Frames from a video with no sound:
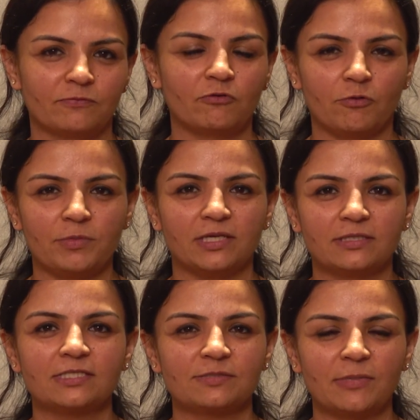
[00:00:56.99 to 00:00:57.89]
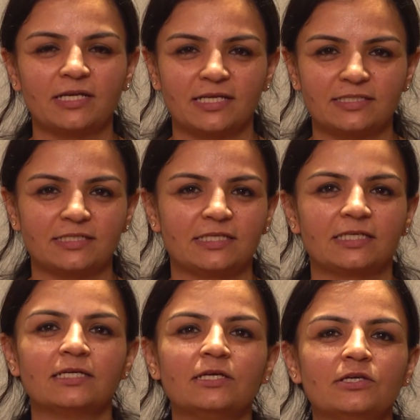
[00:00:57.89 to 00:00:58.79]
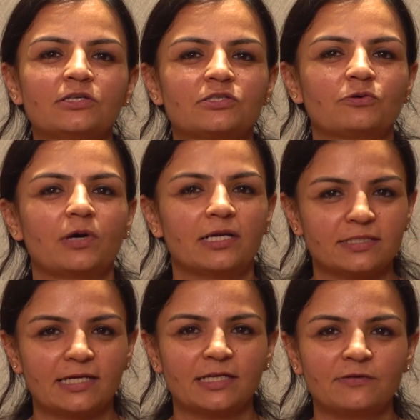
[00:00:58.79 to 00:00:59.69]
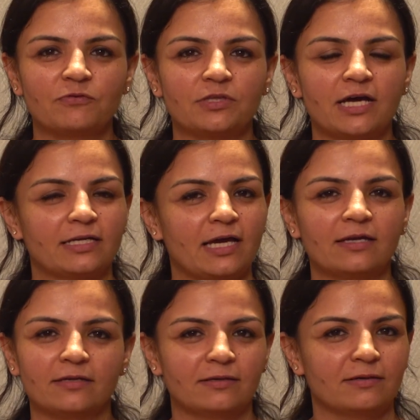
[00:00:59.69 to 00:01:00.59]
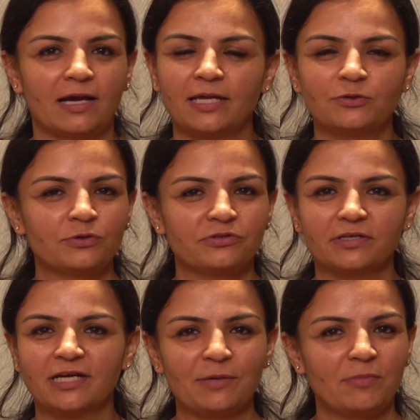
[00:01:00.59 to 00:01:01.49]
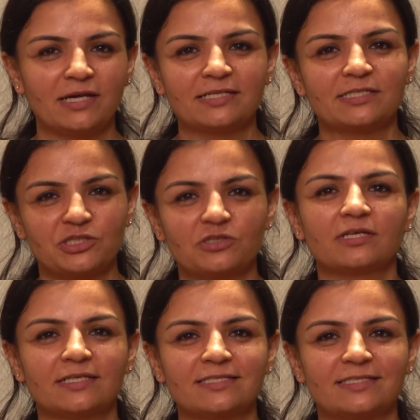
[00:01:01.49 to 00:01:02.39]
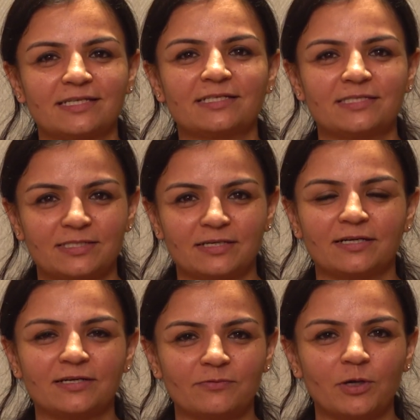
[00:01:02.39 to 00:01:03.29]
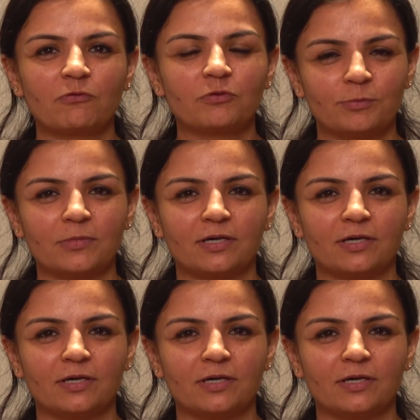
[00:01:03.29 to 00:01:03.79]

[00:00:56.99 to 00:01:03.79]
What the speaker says: for me, this is my destiny. So I decided for that, and I don't regret my decision. It's one of the